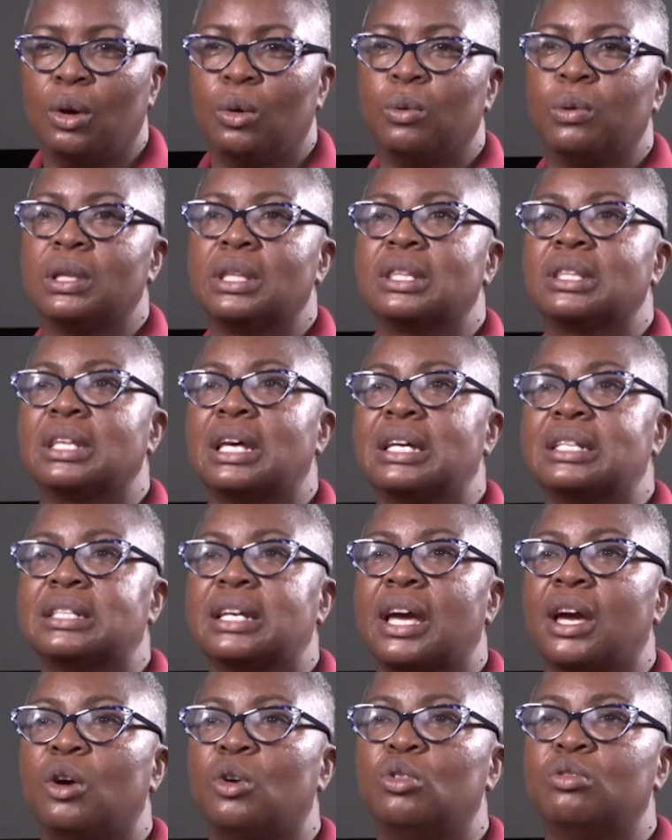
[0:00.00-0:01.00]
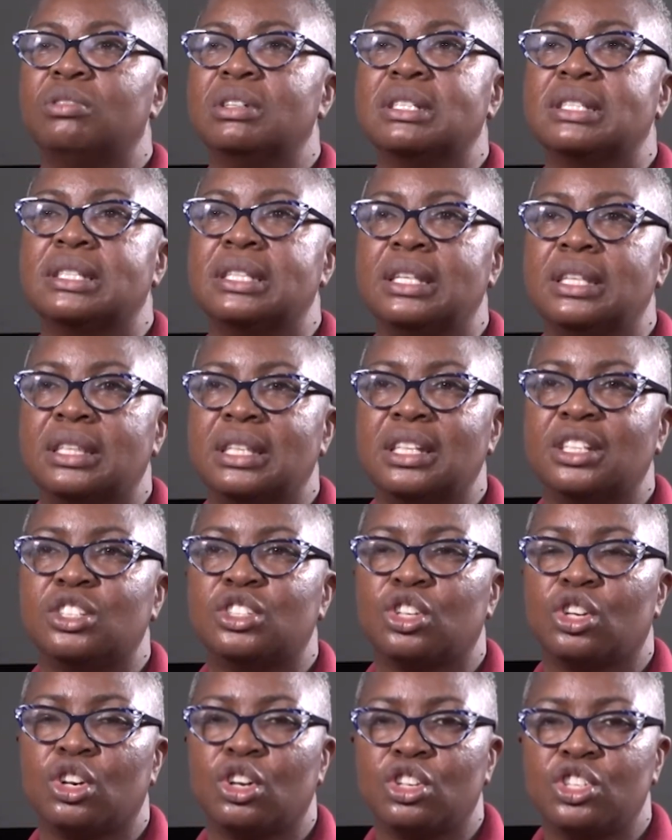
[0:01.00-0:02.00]
With that, I oversee the
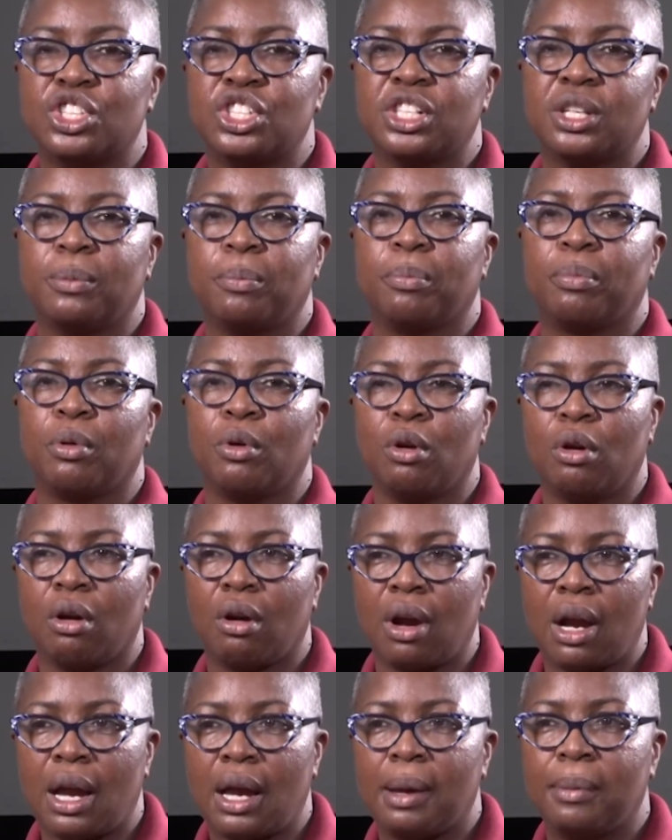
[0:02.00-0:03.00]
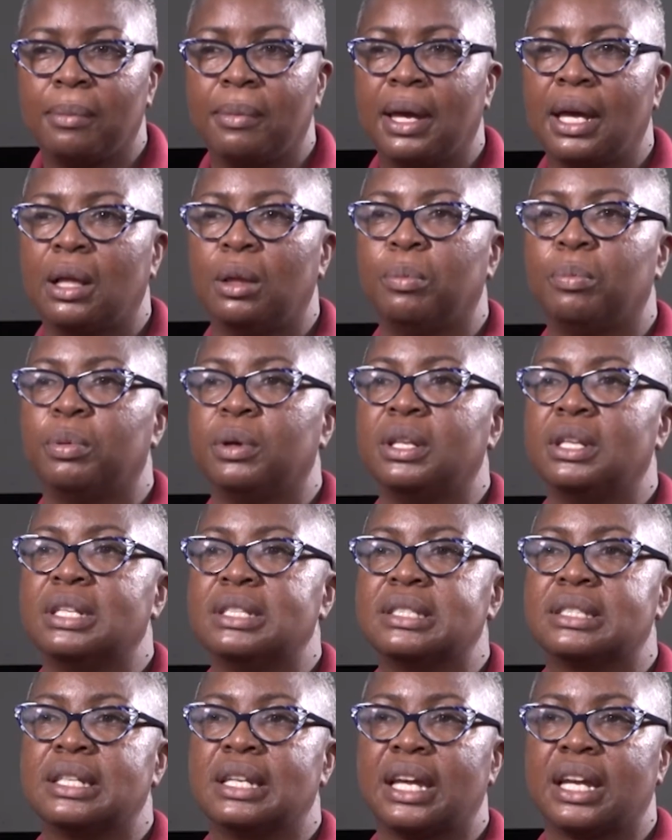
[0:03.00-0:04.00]
internship program, help with the
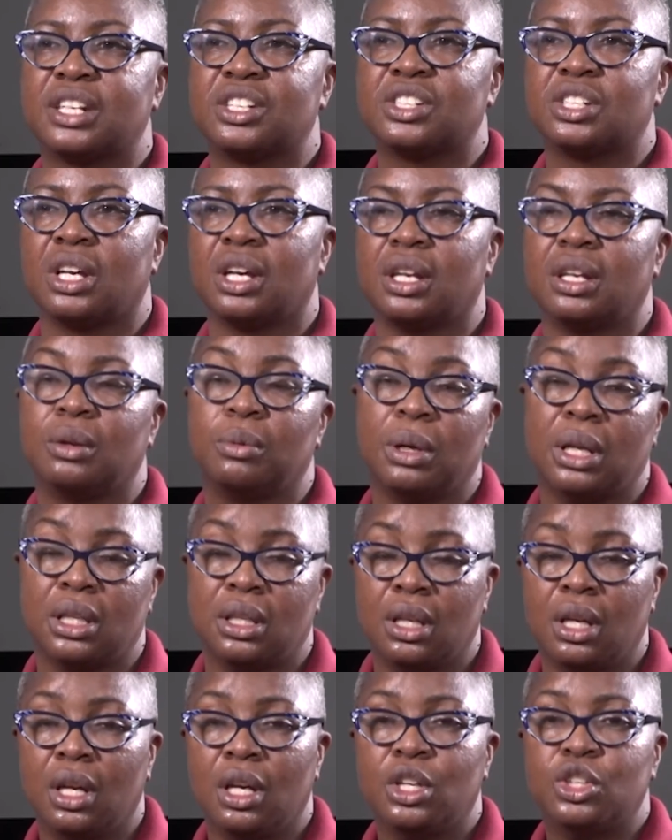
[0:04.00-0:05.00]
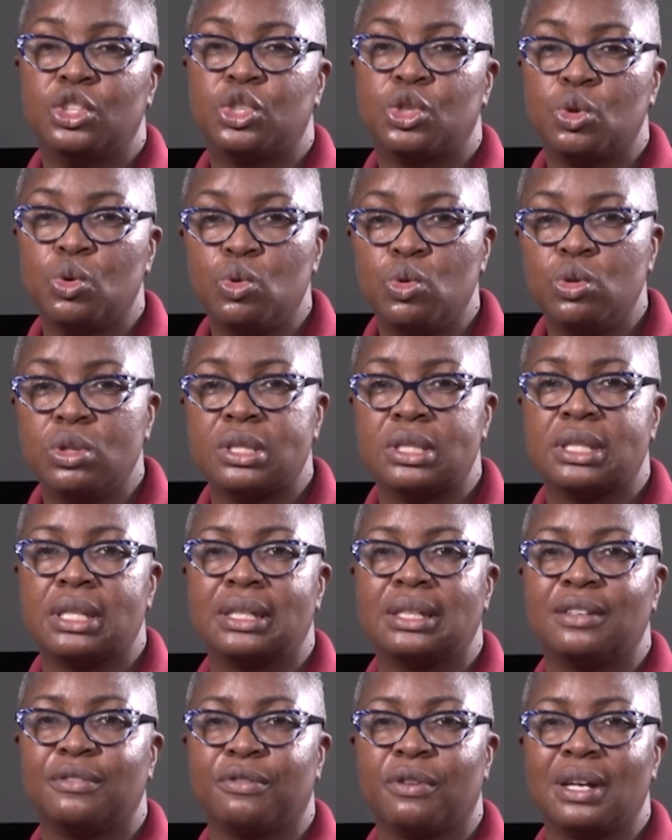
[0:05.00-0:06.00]
selection, well, choose the
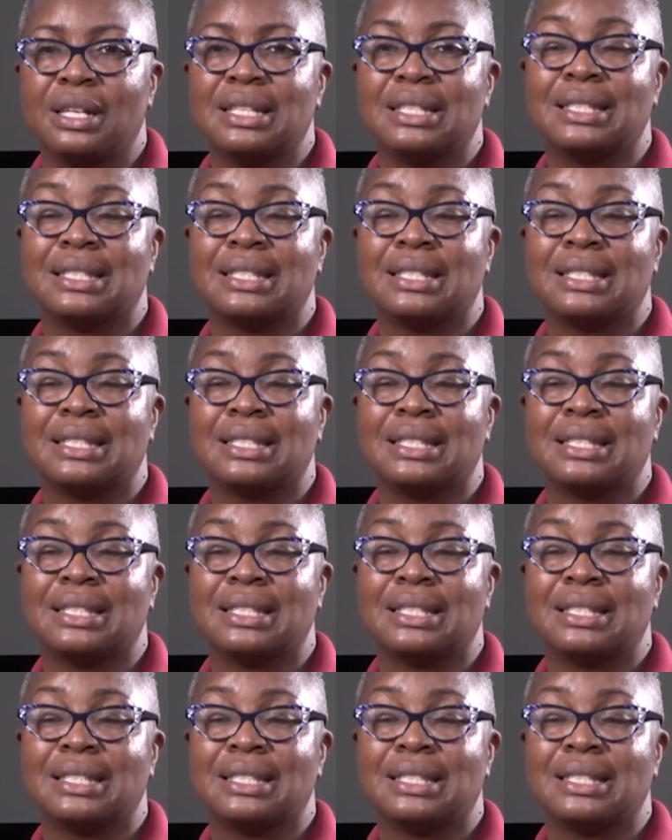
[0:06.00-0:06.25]
different